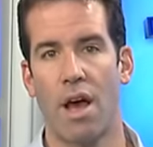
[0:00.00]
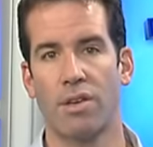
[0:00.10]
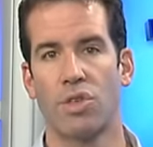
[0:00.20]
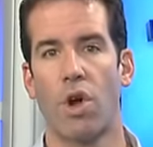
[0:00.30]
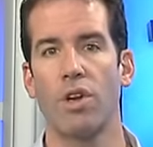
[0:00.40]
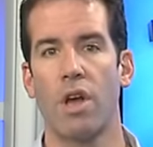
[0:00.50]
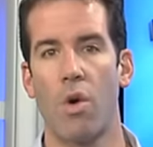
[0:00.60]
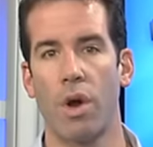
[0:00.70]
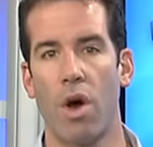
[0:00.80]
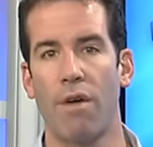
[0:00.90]
uh, started
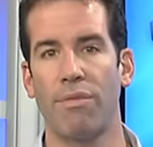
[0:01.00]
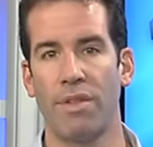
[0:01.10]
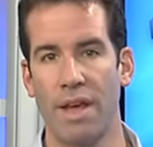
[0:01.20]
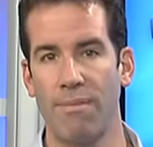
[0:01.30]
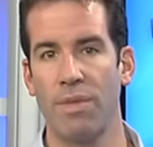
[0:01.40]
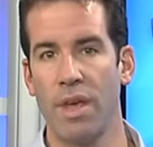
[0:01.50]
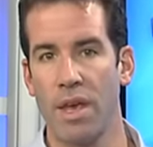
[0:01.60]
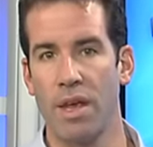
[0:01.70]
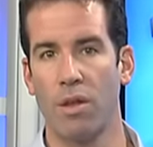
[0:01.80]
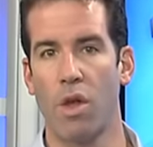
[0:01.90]
going off. And then,
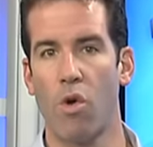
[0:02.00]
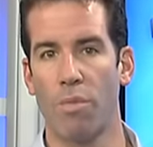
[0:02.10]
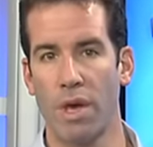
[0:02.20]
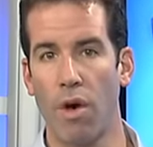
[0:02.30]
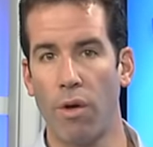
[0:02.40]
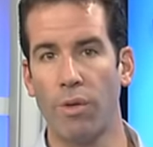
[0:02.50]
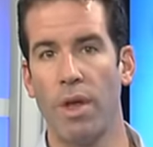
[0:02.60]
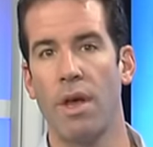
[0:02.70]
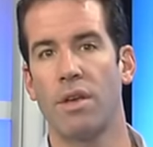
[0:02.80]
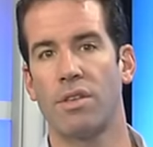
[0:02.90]
you know, lo and behold,
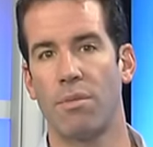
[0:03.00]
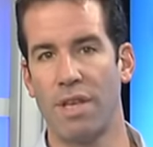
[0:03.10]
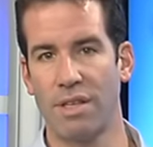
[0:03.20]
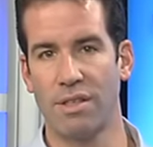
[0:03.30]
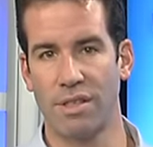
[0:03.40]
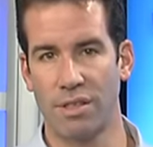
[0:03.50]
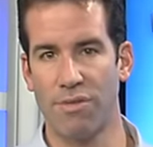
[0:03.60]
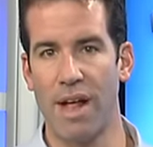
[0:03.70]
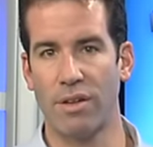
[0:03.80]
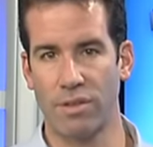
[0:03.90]
some of the indices
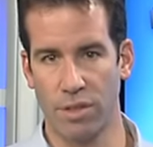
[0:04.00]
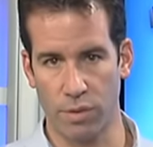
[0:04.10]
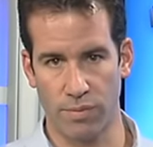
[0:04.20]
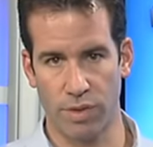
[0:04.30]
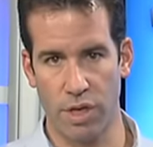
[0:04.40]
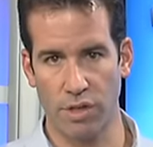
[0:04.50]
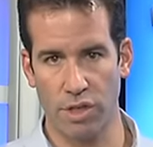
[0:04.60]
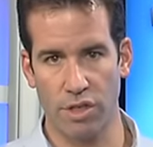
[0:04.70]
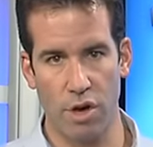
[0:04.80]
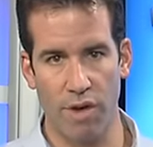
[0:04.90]
followed suit. So let's
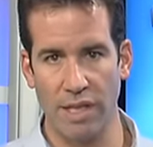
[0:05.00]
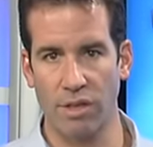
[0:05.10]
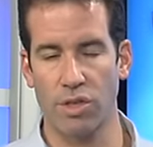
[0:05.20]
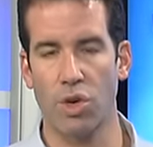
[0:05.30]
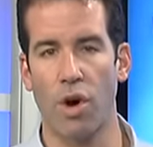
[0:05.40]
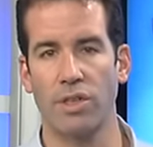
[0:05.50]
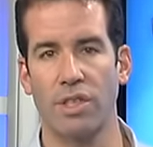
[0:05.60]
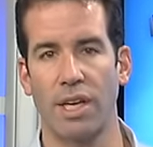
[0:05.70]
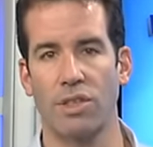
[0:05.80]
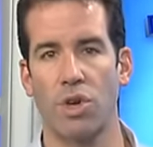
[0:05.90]
just go right to the charts.
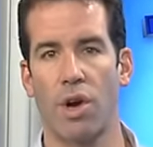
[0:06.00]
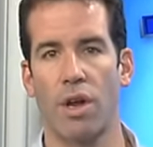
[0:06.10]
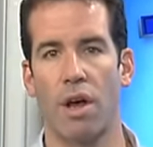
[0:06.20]
You take a chart